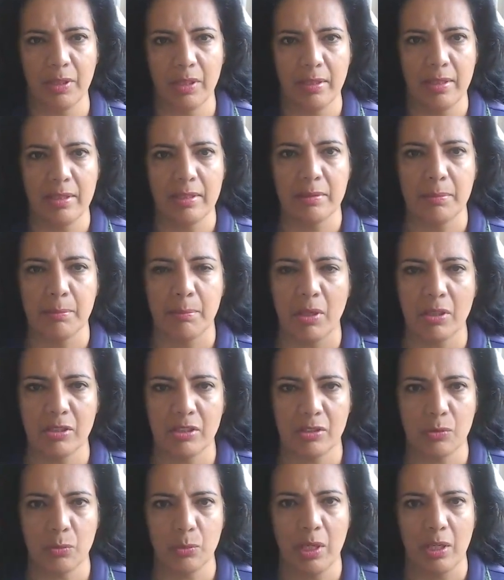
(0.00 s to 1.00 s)
In these
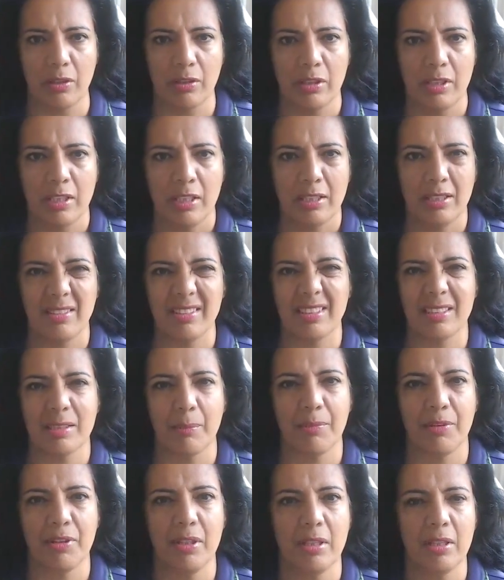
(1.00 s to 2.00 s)
months, we are
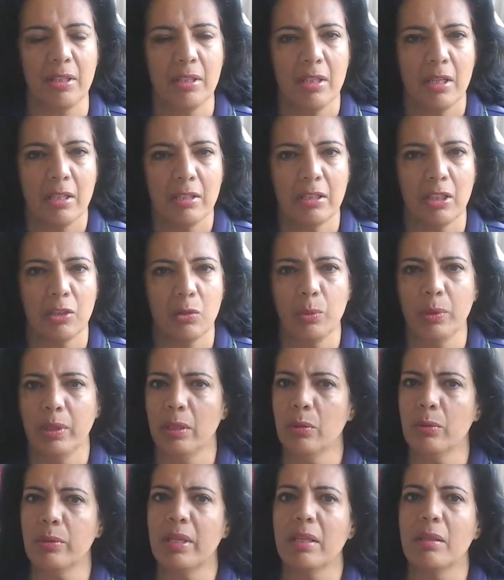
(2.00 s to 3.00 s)
something that we're
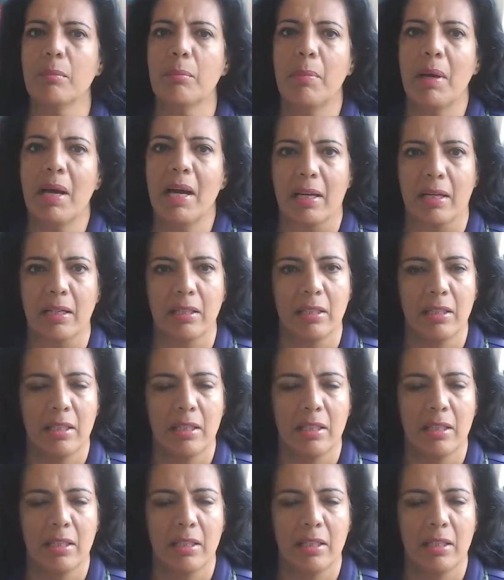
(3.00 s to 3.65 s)
looking back.